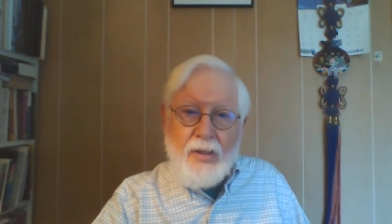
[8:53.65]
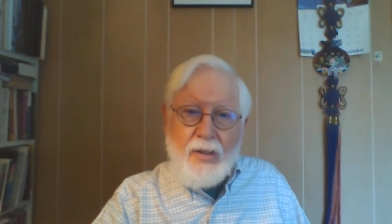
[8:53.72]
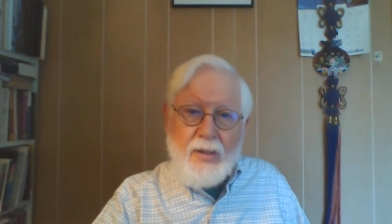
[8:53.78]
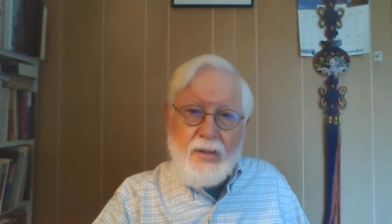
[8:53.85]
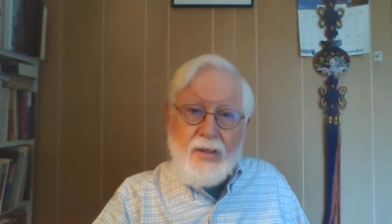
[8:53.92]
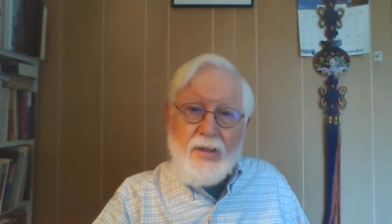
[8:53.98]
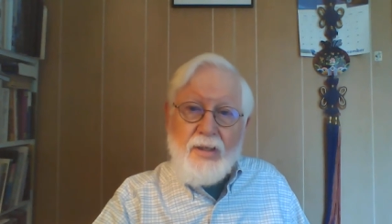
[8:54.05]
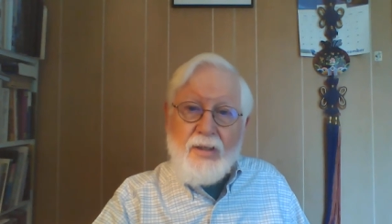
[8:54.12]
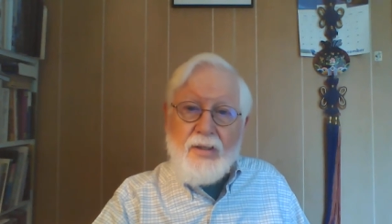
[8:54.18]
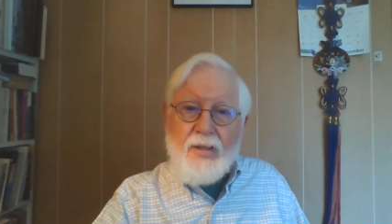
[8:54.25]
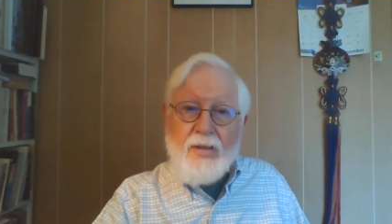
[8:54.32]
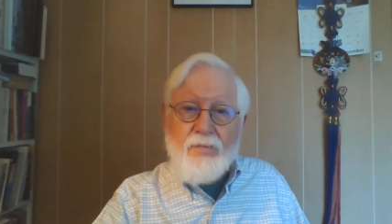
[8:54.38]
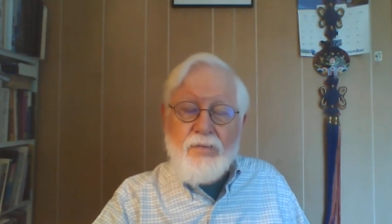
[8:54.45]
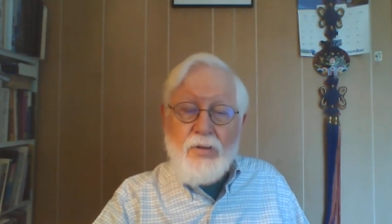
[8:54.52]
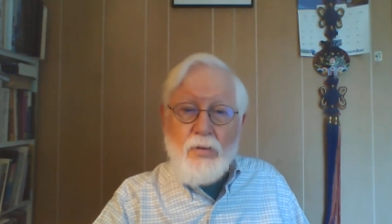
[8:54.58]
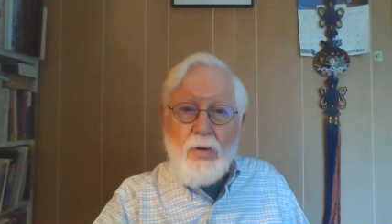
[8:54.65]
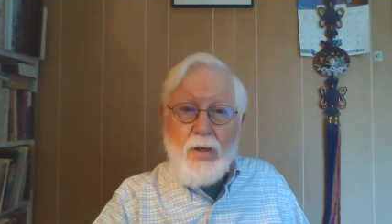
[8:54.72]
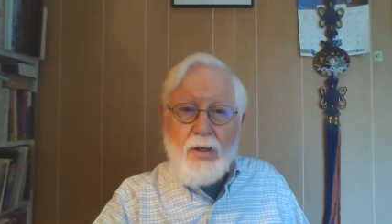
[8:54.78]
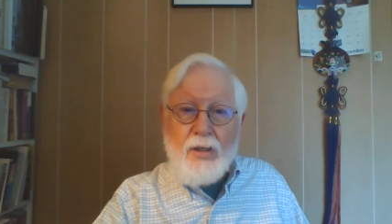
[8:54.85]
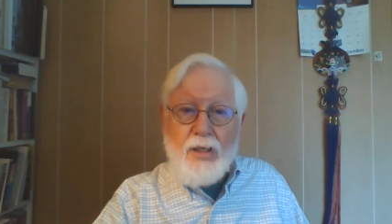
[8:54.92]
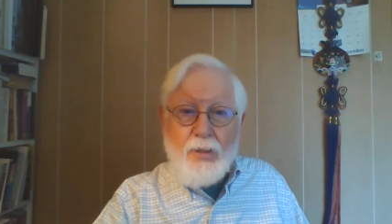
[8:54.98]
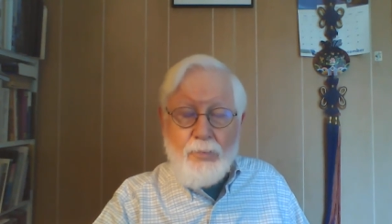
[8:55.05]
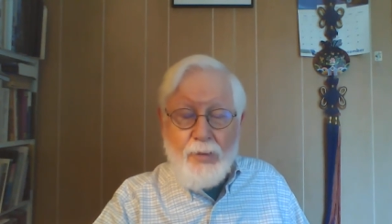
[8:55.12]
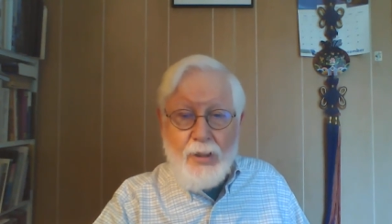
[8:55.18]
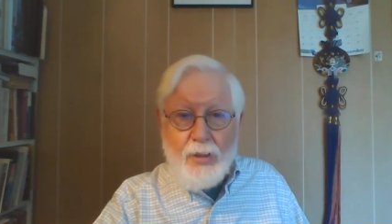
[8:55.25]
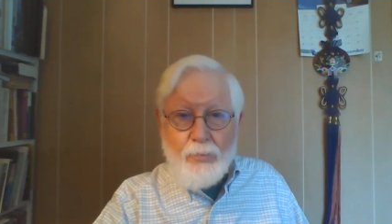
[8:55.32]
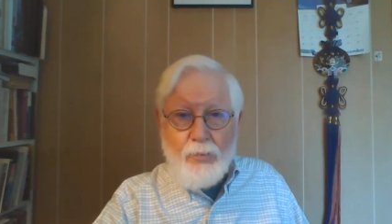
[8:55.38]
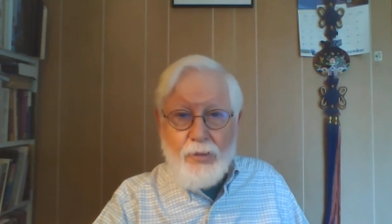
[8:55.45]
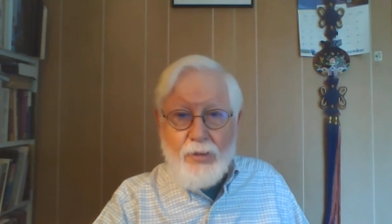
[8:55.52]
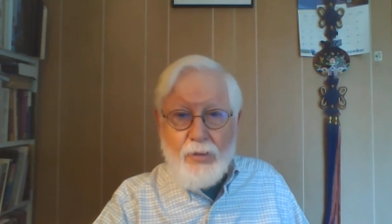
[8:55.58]
Again, if you are keeping
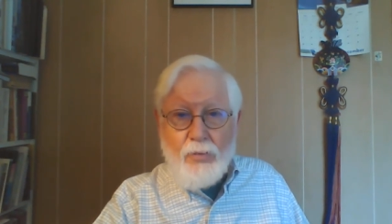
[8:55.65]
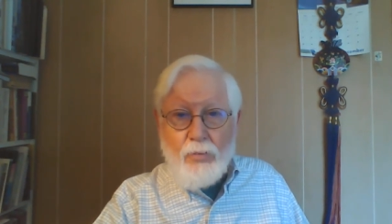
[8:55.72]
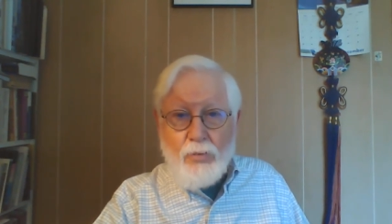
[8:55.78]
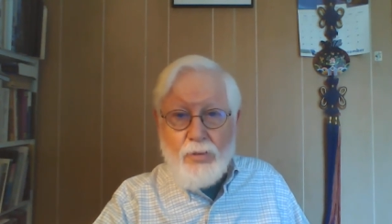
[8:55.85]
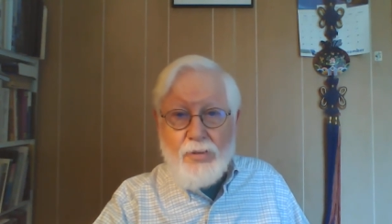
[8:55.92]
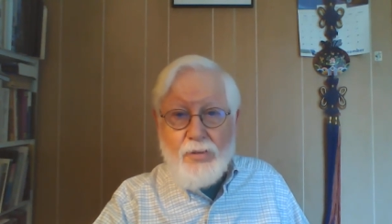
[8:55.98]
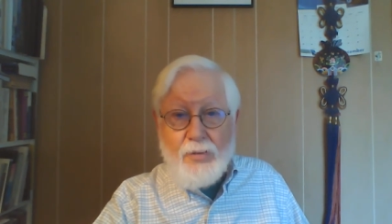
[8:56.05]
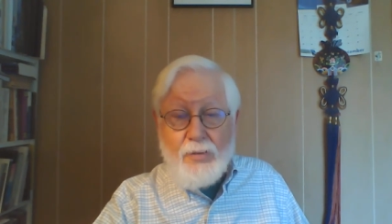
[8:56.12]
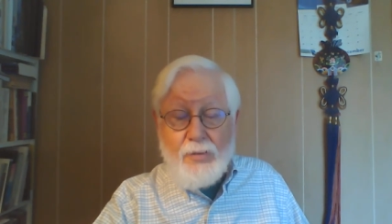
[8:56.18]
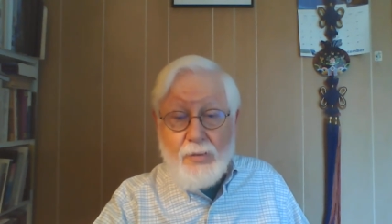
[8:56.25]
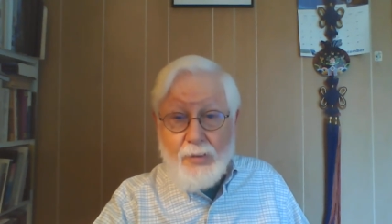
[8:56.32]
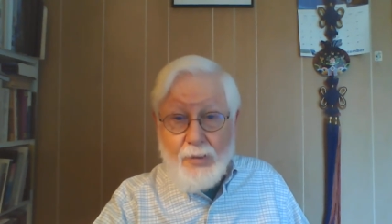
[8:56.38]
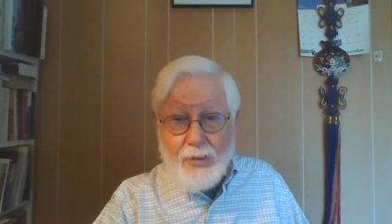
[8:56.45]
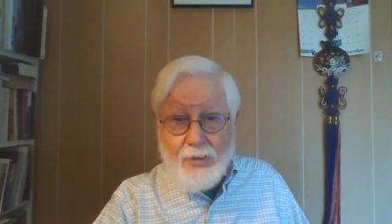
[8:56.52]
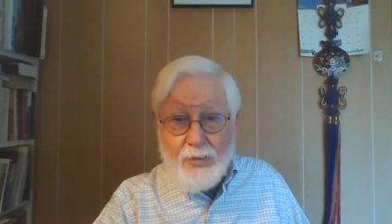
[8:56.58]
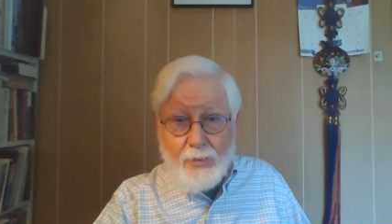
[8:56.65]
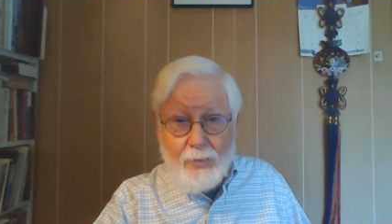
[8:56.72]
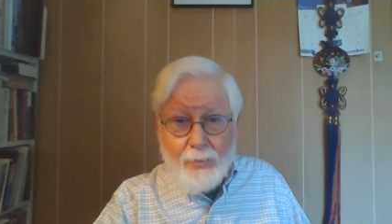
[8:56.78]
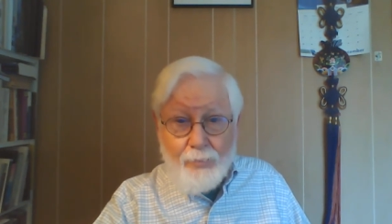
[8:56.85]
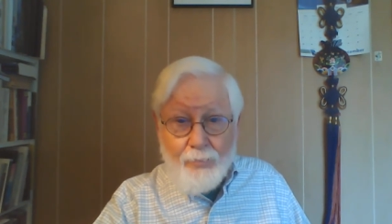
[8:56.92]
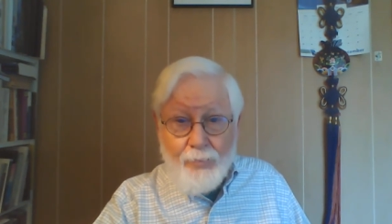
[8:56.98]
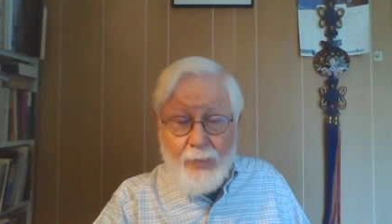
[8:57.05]
up with the course schedule,